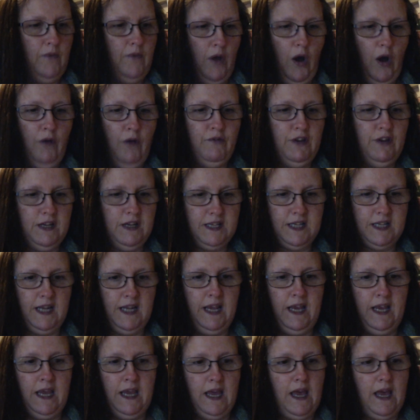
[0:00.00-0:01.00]

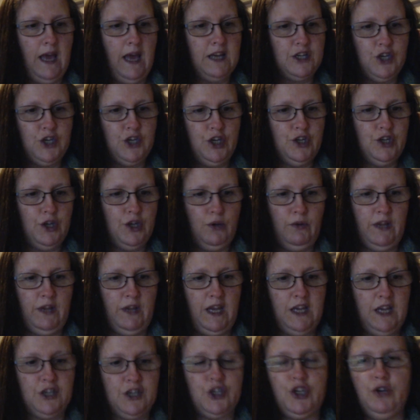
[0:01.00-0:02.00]
Obviously, as you do
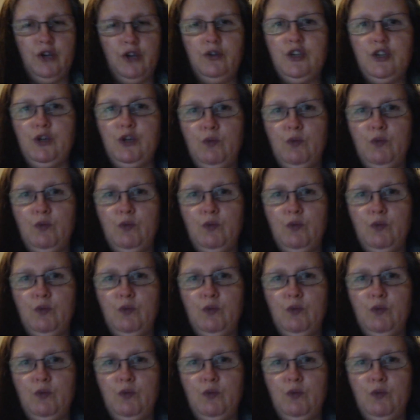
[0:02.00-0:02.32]
the issues,